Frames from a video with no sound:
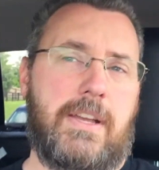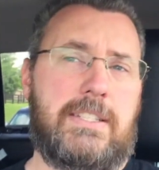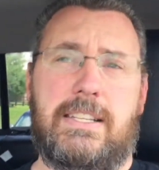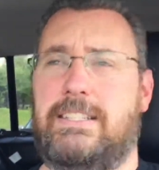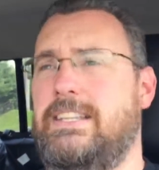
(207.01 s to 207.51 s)
I
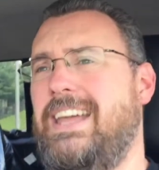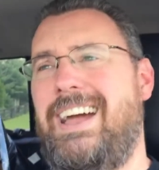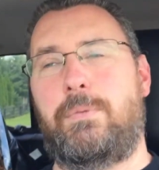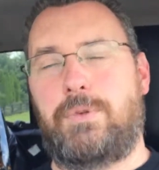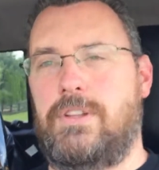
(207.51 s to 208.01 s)
said,
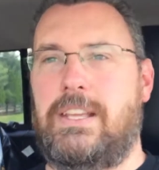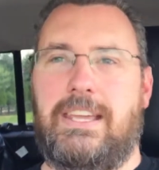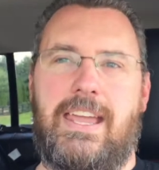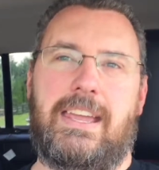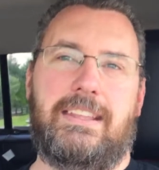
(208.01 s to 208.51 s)
I really
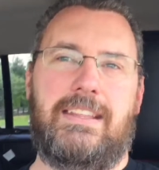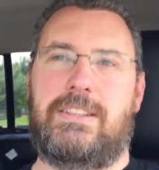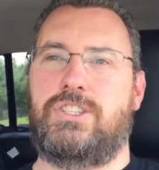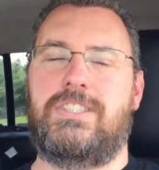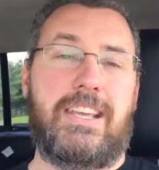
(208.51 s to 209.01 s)

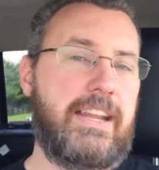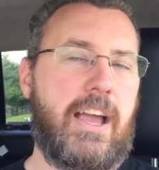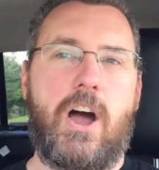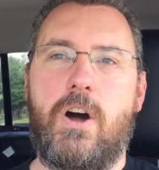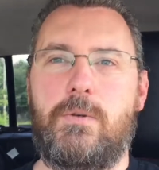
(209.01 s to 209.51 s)
can't. Just sitting
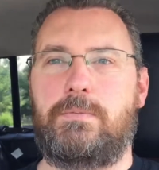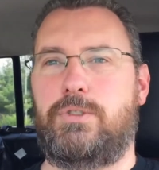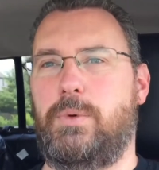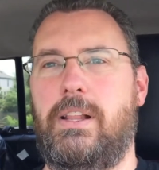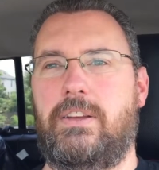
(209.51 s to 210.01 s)
at home
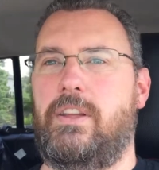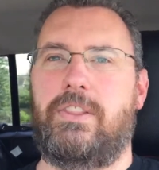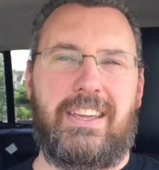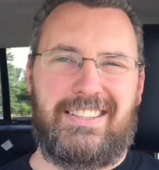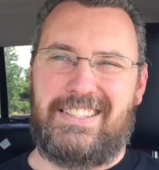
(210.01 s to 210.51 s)
dwelling
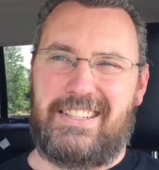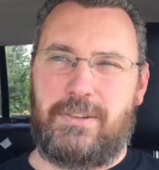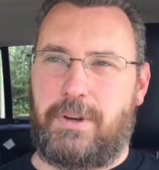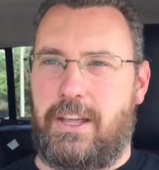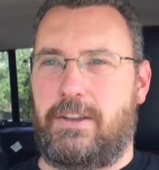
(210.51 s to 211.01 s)
on things isn't
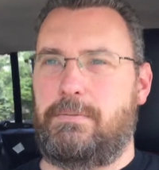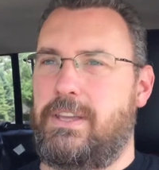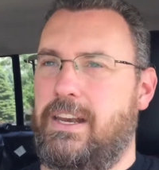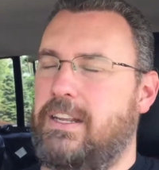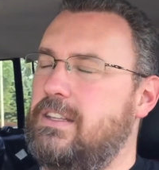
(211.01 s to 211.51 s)
going to help
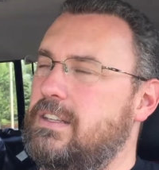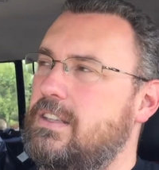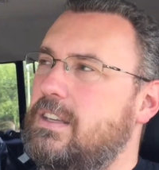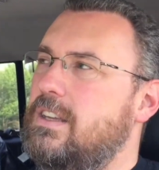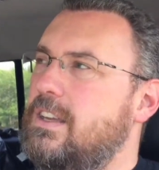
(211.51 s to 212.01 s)
me
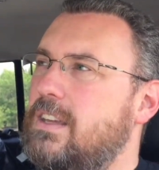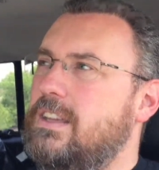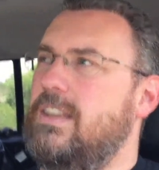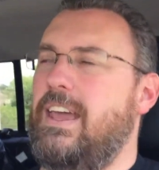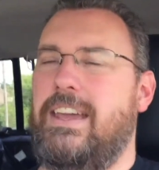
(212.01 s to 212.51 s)

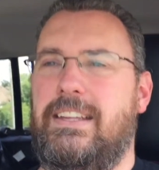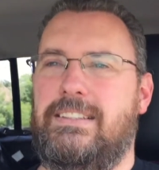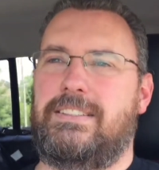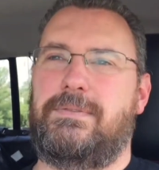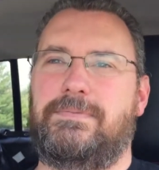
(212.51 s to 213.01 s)
anymore.
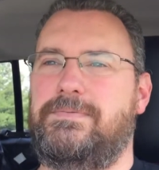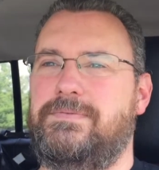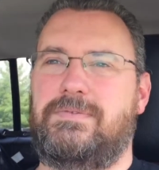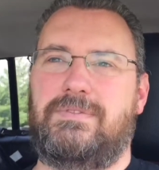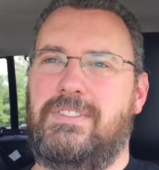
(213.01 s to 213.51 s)

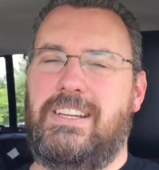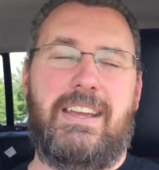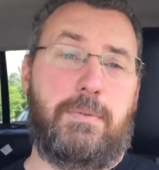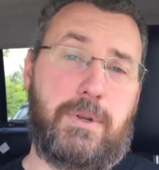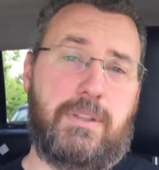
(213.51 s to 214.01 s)

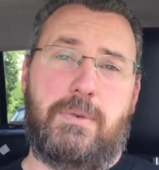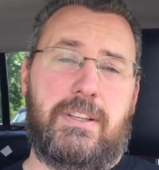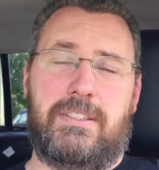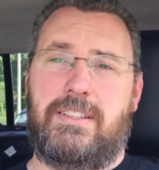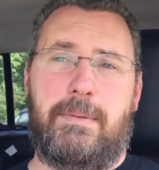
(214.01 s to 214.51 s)
And it really
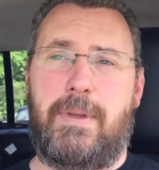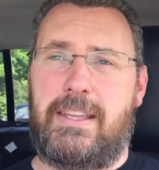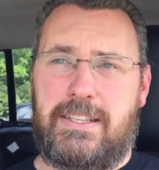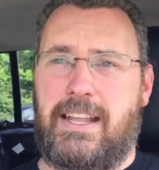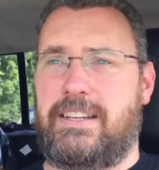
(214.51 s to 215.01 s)
wasn't. The
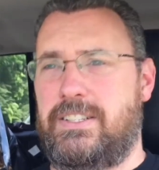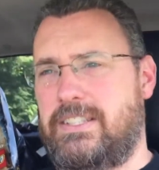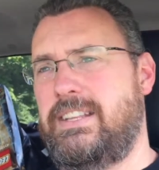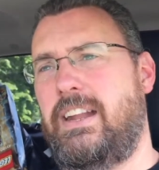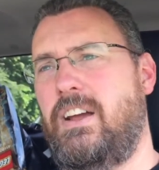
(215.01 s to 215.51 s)
base got to
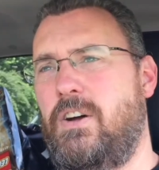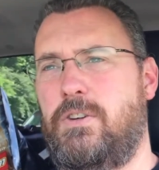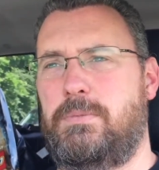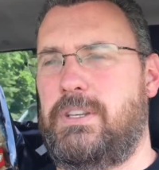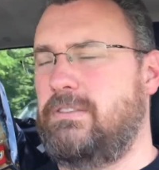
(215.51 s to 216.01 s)
just sit at
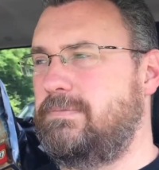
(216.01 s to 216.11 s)
home.